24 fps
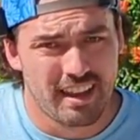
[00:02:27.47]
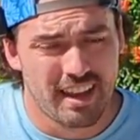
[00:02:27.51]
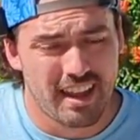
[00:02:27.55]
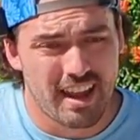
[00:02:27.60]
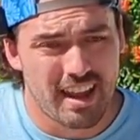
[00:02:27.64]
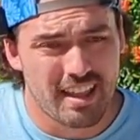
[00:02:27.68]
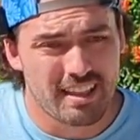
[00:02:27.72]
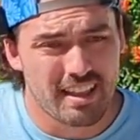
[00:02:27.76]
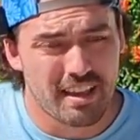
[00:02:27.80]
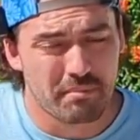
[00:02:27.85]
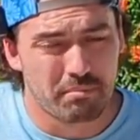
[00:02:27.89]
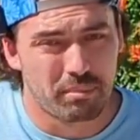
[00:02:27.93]

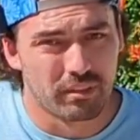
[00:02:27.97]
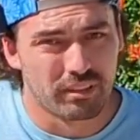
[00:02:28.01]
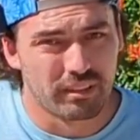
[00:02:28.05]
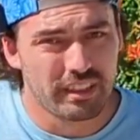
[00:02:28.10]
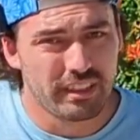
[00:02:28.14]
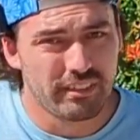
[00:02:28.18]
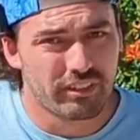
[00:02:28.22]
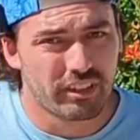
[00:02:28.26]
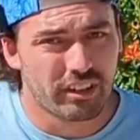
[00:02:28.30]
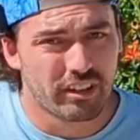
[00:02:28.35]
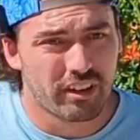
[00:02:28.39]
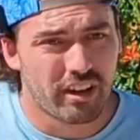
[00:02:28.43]
And then
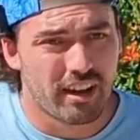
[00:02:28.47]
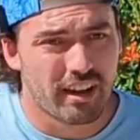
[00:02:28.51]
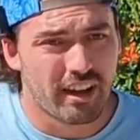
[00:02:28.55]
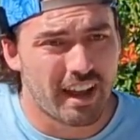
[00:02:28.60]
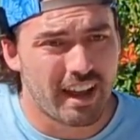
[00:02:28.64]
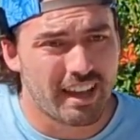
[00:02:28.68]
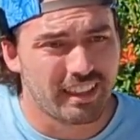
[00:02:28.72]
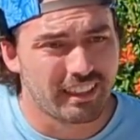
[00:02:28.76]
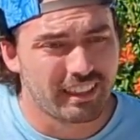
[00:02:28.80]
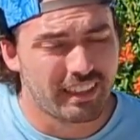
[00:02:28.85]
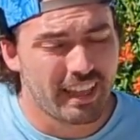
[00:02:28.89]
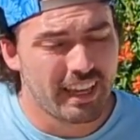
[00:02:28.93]
believe it or not, I
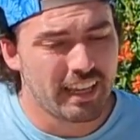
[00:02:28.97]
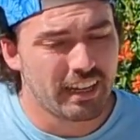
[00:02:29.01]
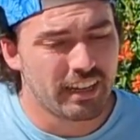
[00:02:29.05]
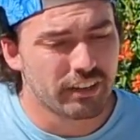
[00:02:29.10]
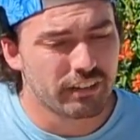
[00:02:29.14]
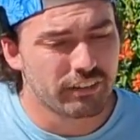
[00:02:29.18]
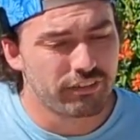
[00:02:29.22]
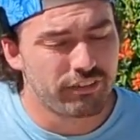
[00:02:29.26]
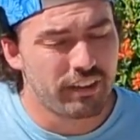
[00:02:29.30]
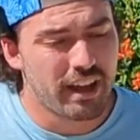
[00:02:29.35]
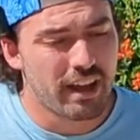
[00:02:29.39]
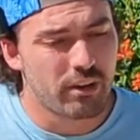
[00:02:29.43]
later
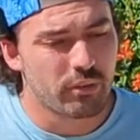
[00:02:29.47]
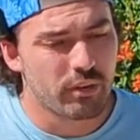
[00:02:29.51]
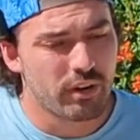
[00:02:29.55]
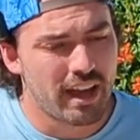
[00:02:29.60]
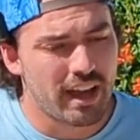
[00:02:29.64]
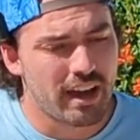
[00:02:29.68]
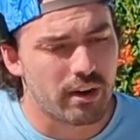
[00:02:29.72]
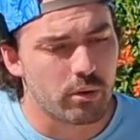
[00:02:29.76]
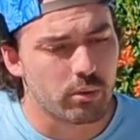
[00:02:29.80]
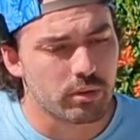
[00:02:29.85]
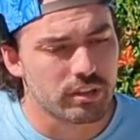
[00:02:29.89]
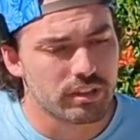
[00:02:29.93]
found
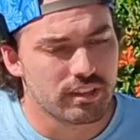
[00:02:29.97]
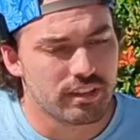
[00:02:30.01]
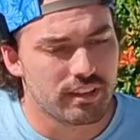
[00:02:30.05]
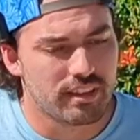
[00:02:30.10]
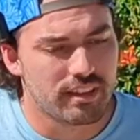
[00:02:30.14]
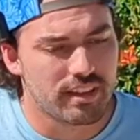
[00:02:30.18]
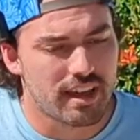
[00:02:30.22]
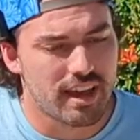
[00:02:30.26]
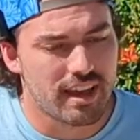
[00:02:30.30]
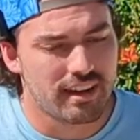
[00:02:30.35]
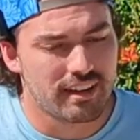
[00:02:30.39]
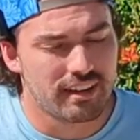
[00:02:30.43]
out
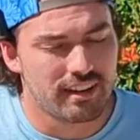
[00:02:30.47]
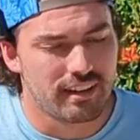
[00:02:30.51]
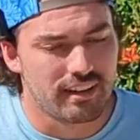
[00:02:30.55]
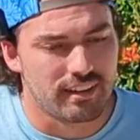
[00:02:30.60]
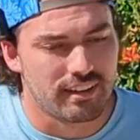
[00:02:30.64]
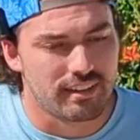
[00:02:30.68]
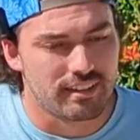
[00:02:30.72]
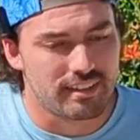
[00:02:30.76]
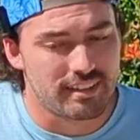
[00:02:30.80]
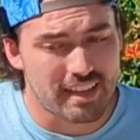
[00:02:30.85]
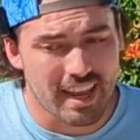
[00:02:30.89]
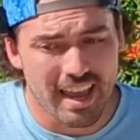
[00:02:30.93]
that
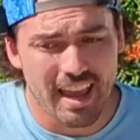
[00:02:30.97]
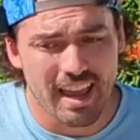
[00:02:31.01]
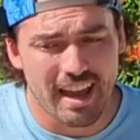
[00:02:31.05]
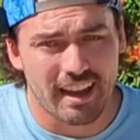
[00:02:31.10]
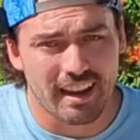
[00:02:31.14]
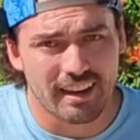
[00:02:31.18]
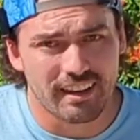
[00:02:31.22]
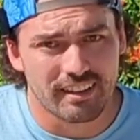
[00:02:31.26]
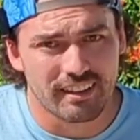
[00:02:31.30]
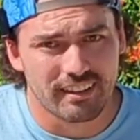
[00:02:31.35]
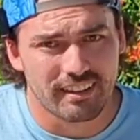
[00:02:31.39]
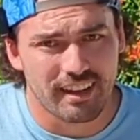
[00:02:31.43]

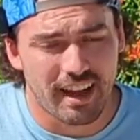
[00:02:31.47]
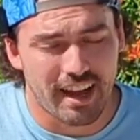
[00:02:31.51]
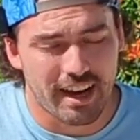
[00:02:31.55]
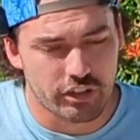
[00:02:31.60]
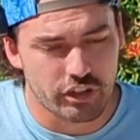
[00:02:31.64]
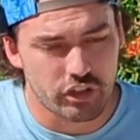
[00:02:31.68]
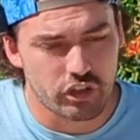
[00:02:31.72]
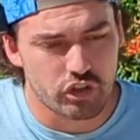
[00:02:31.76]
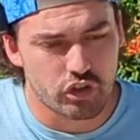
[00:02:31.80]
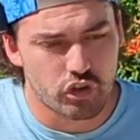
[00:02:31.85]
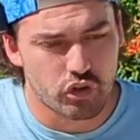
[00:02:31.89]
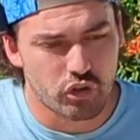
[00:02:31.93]
Dan
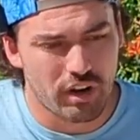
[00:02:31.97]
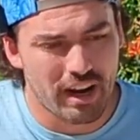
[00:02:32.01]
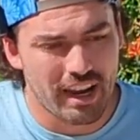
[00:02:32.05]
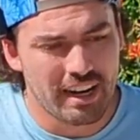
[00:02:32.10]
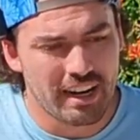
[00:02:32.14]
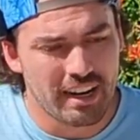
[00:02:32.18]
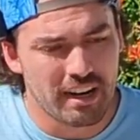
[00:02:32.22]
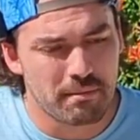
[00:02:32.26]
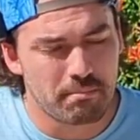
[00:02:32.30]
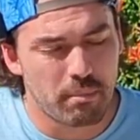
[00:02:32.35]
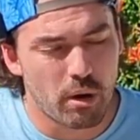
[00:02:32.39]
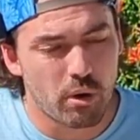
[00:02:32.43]
actually
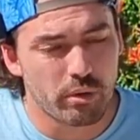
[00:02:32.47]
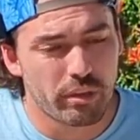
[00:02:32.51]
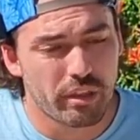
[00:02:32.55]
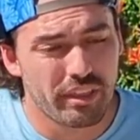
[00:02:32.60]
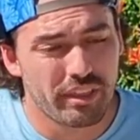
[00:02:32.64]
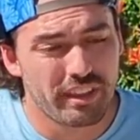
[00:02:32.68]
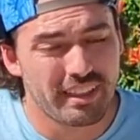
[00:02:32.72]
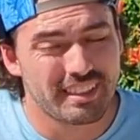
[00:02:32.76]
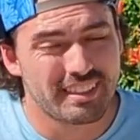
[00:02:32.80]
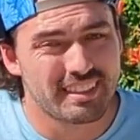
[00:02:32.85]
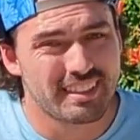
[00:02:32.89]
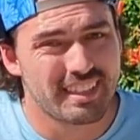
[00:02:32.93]
traded both of
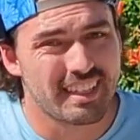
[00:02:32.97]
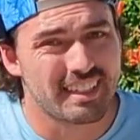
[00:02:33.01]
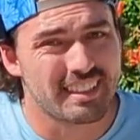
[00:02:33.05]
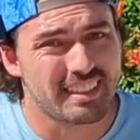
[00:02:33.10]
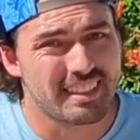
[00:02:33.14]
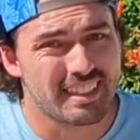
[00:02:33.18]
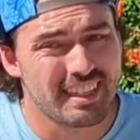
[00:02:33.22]
these things